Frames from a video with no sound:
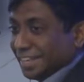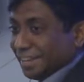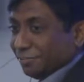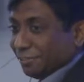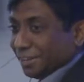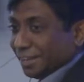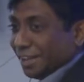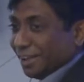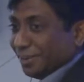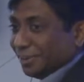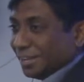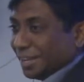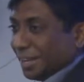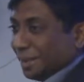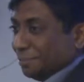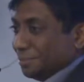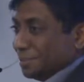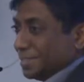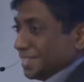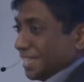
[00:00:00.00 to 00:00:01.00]
level
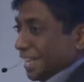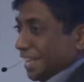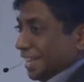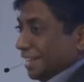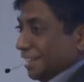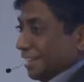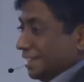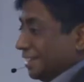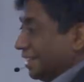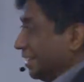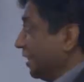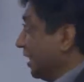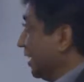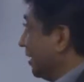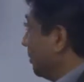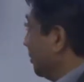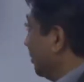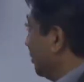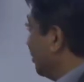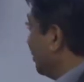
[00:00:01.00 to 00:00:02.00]
outcomes, and they
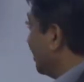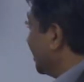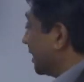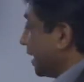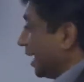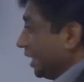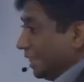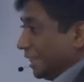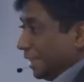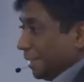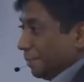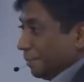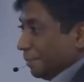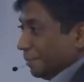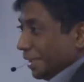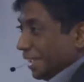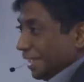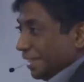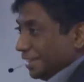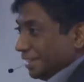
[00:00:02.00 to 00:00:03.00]
could recite
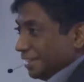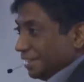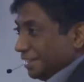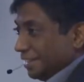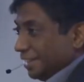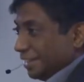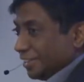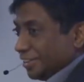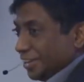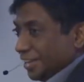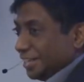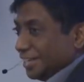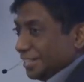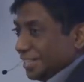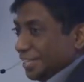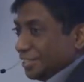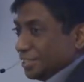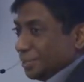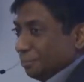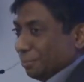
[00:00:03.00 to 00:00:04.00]
them, and the
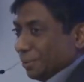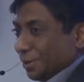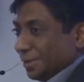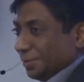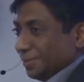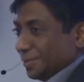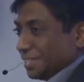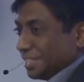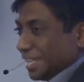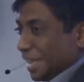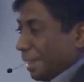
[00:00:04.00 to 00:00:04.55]
accreditation body was